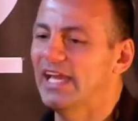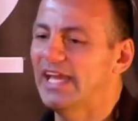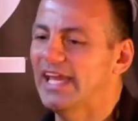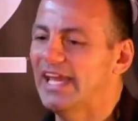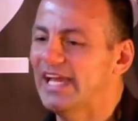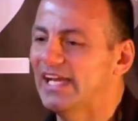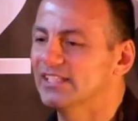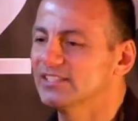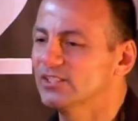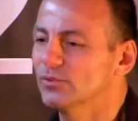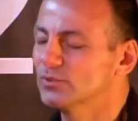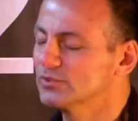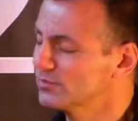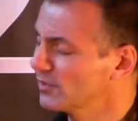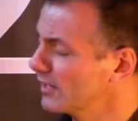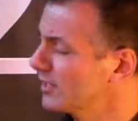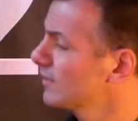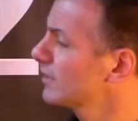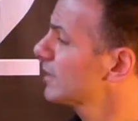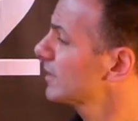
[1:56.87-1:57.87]
And it was
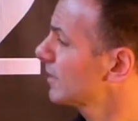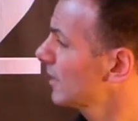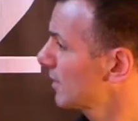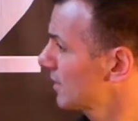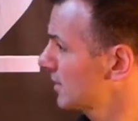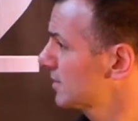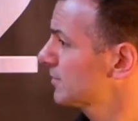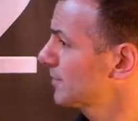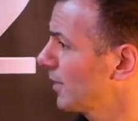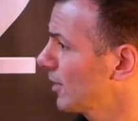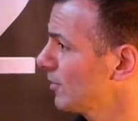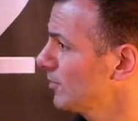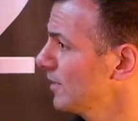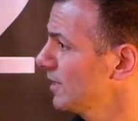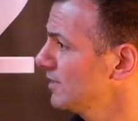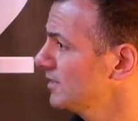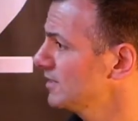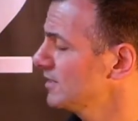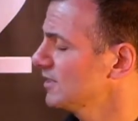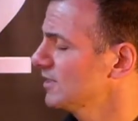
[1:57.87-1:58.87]
like an
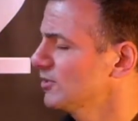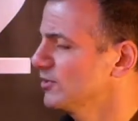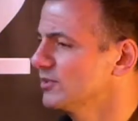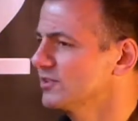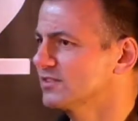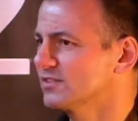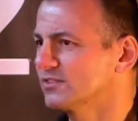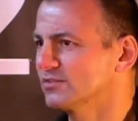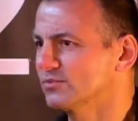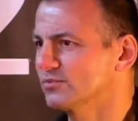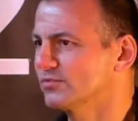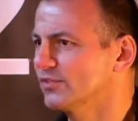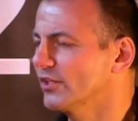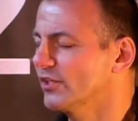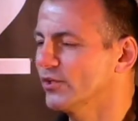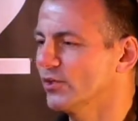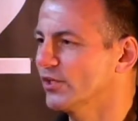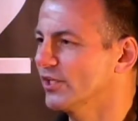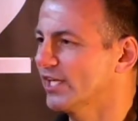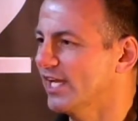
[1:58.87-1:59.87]
experiment. It was
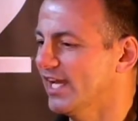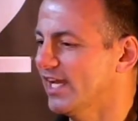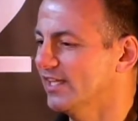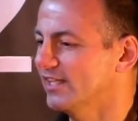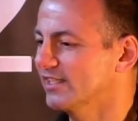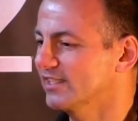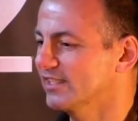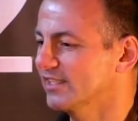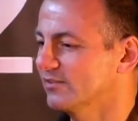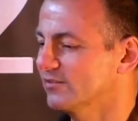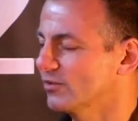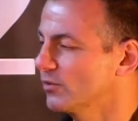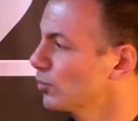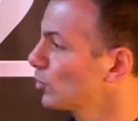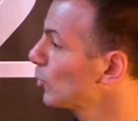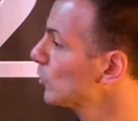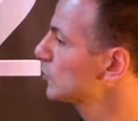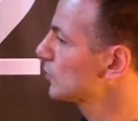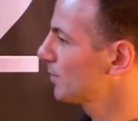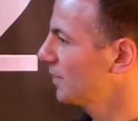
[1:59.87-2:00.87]
very organic, and the
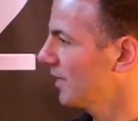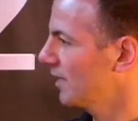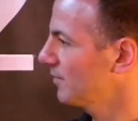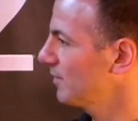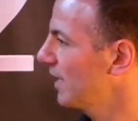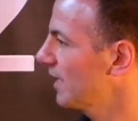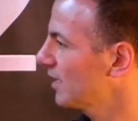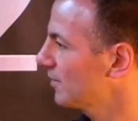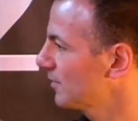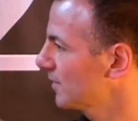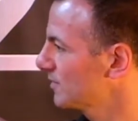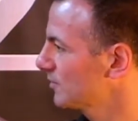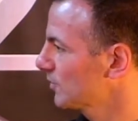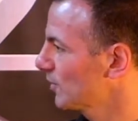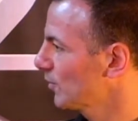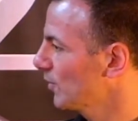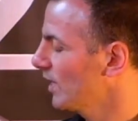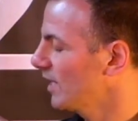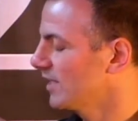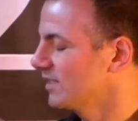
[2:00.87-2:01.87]
rules were being made up as
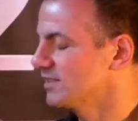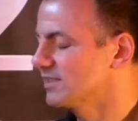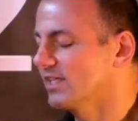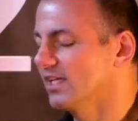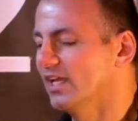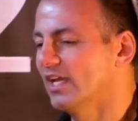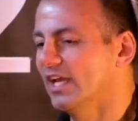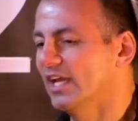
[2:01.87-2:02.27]
we went.